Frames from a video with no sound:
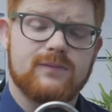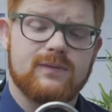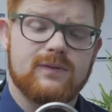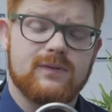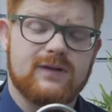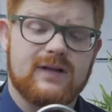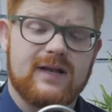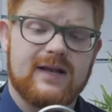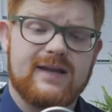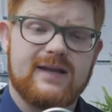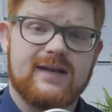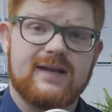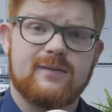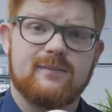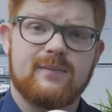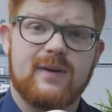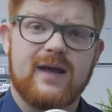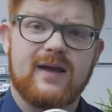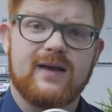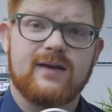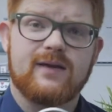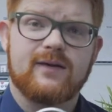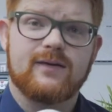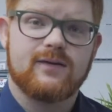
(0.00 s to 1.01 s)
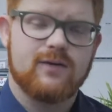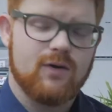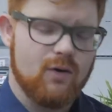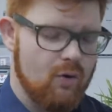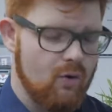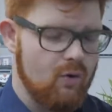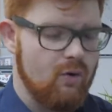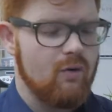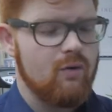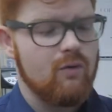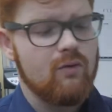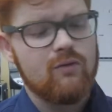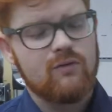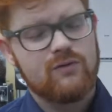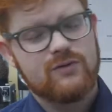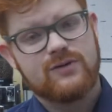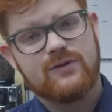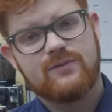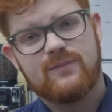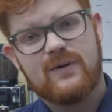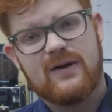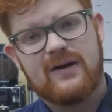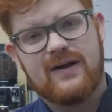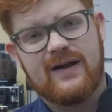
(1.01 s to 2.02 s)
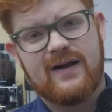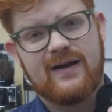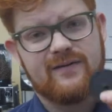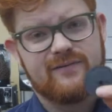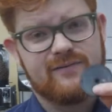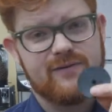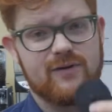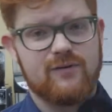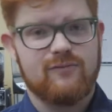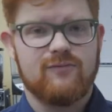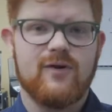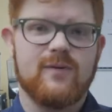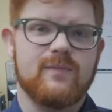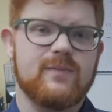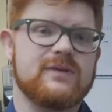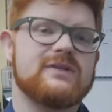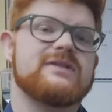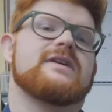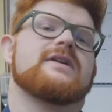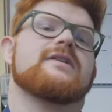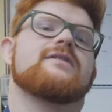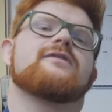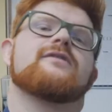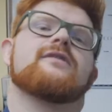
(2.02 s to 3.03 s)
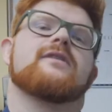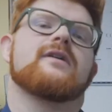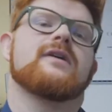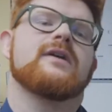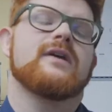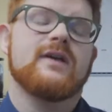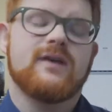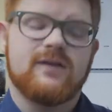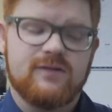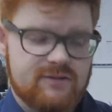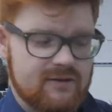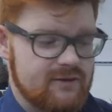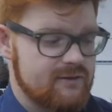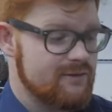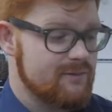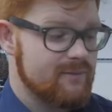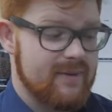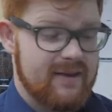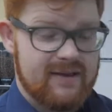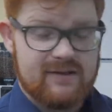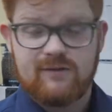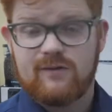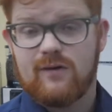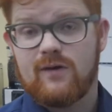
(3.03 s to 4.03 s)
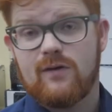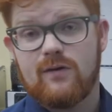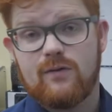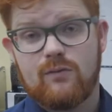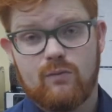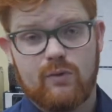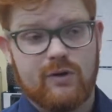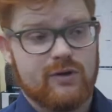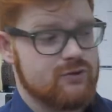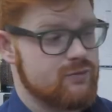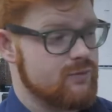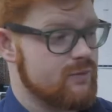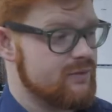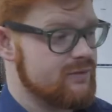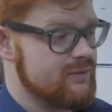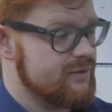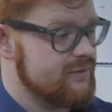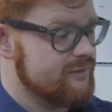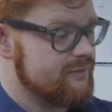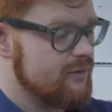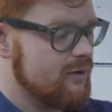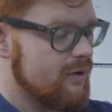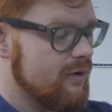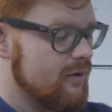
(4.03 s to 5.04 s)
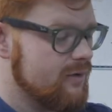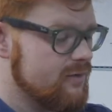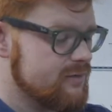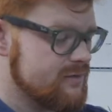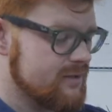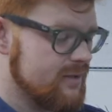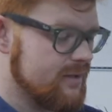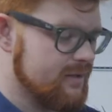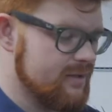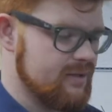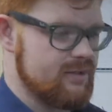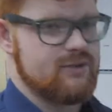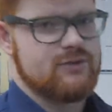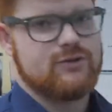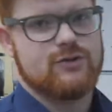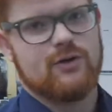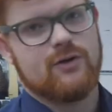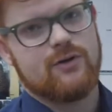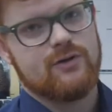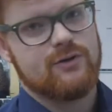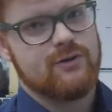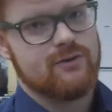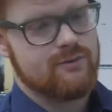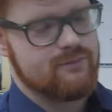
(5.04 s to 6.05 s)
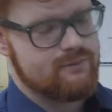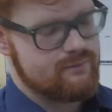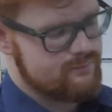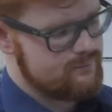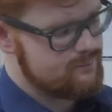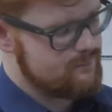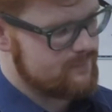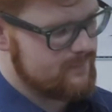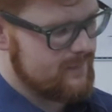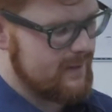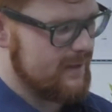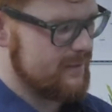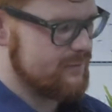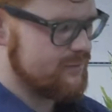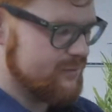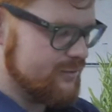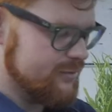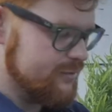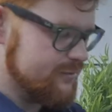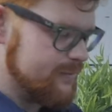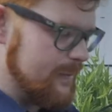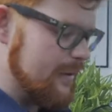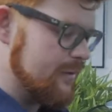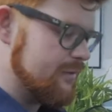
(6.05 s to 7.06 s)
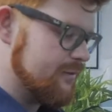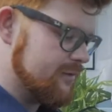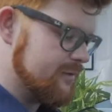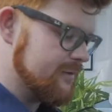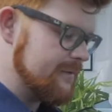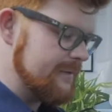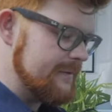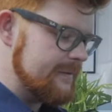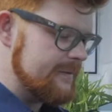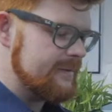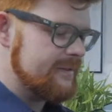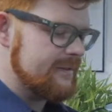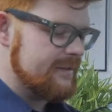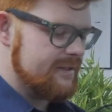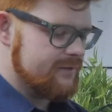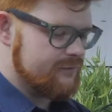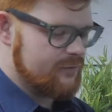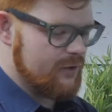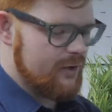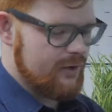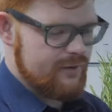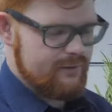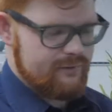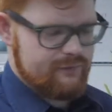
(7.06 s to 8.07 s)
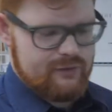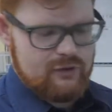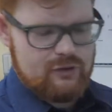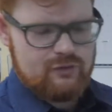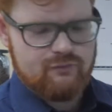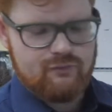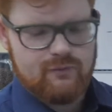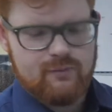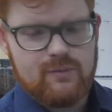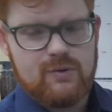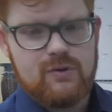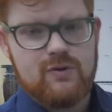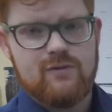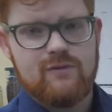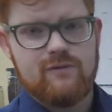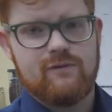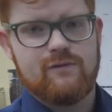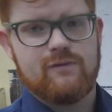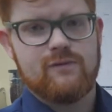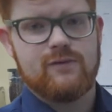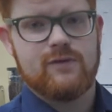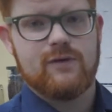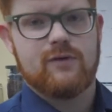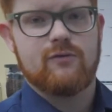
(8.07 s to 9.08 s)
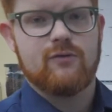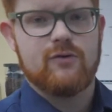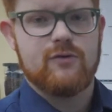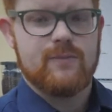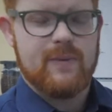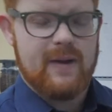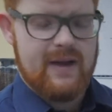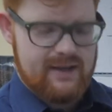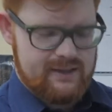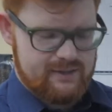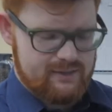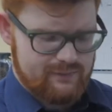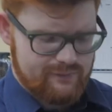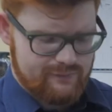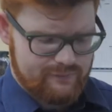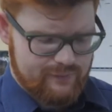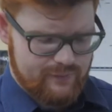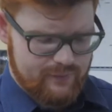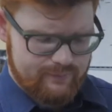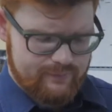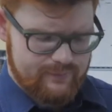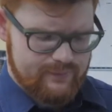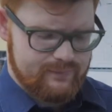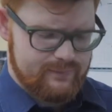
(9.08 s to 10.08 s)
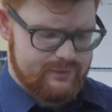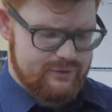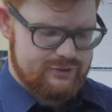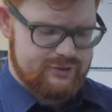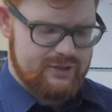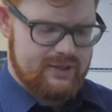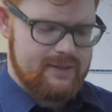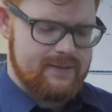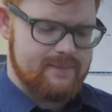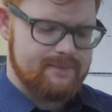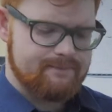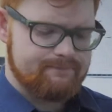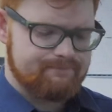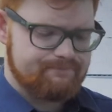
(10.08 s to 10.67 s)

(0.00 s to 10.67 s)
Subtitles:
cleaning blank or you might have a rubber disc. Doesn't matter which one you've got, I'm going to show you how to use both. So if you remove the group handle from the machine,